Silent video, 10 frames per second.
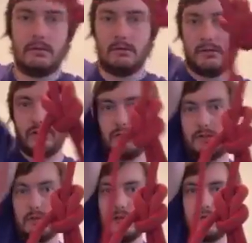Should look
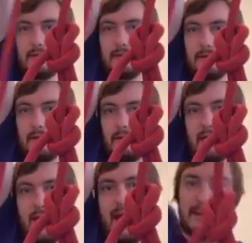like
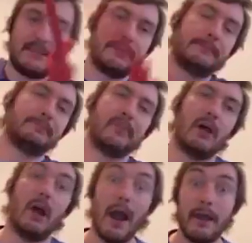that.
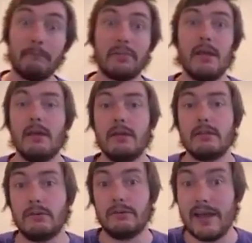All right.
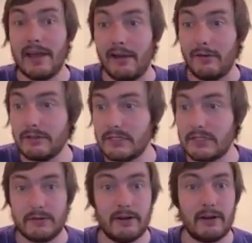So now, since
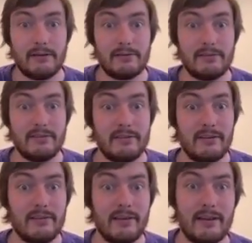I
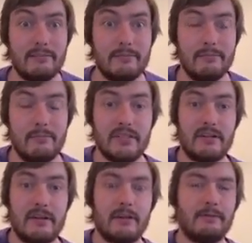did that
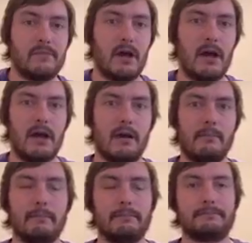mistake,
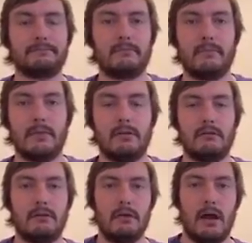
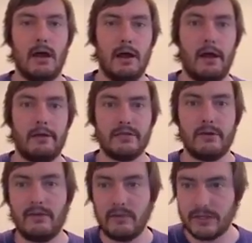I don't
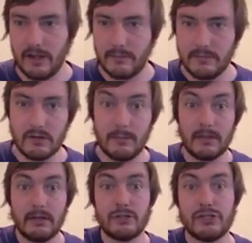have much time, so I'm
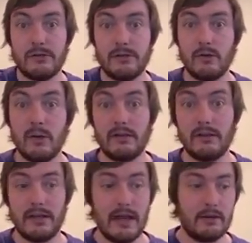gonna show you
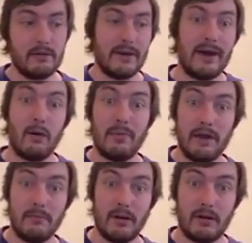quickly how to do an
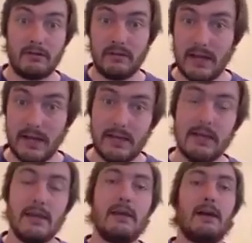alpine butterfly.
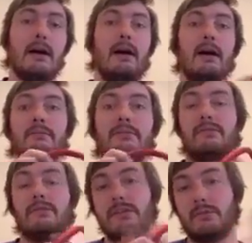So
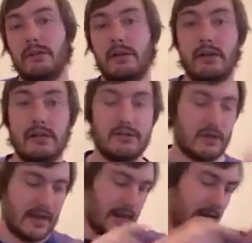for this one, you're gonna need your
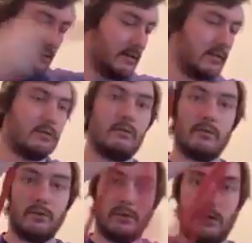hand. So
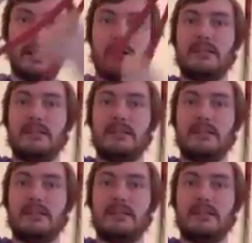the working end is